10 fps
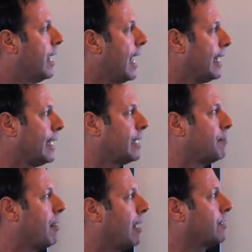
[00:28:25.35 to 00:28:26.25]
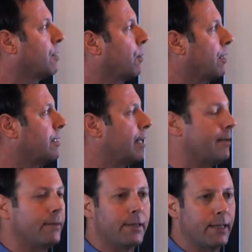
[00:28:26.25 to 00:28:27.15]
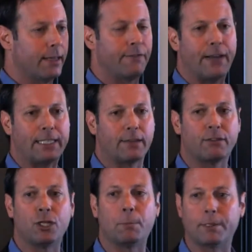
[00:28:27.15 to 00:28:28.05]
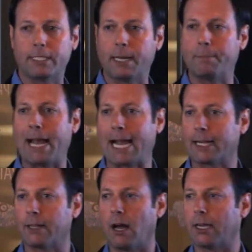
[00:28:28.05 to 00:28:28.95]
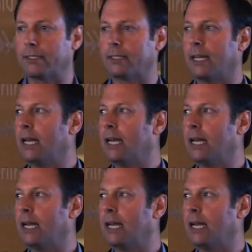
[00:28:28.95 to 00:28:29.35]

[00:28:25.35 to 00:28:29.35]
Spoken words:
and get to MOS scores in the face of 2% packet loss